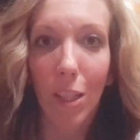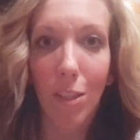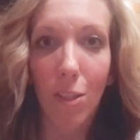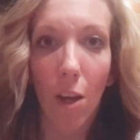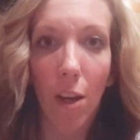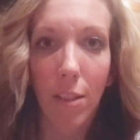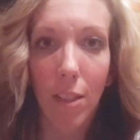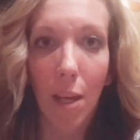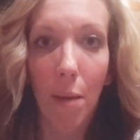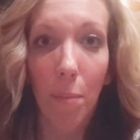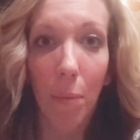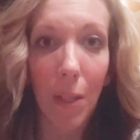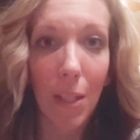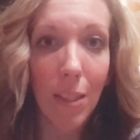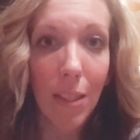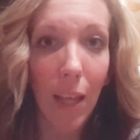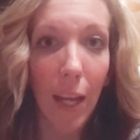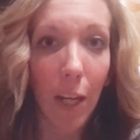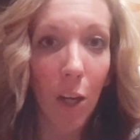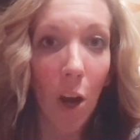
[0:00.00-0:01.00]
this content,
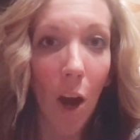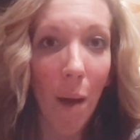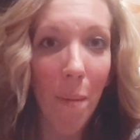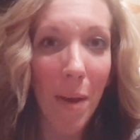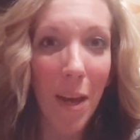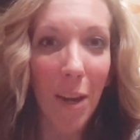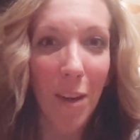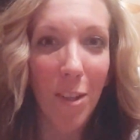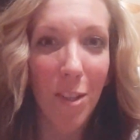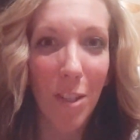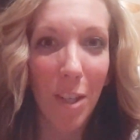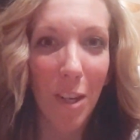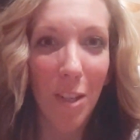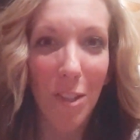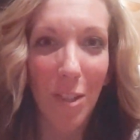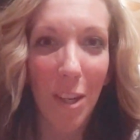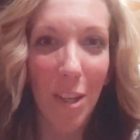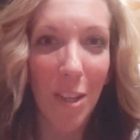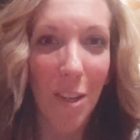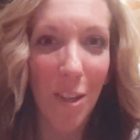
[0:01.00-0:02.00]
please like, comment, or share
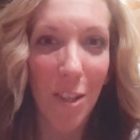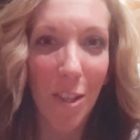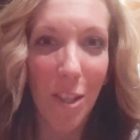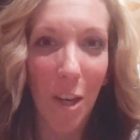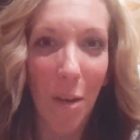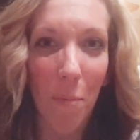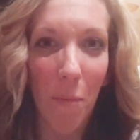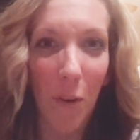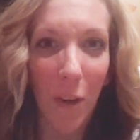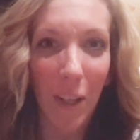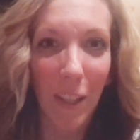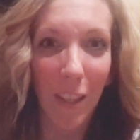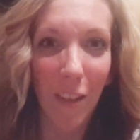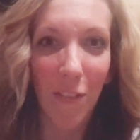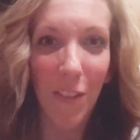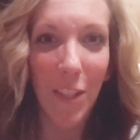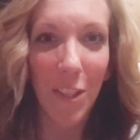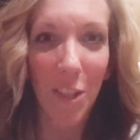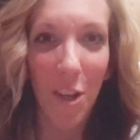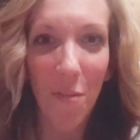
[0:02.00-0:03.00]
so I know to share more in the
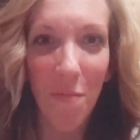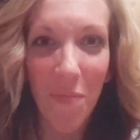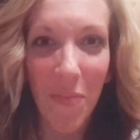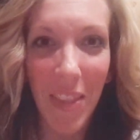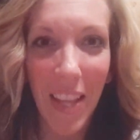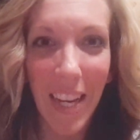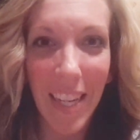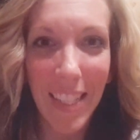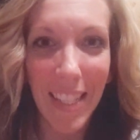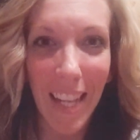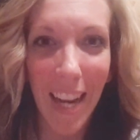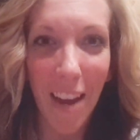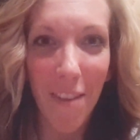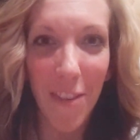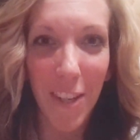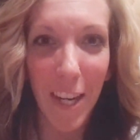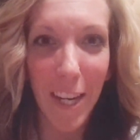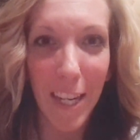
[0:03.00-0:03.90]
future. Thanks, and have a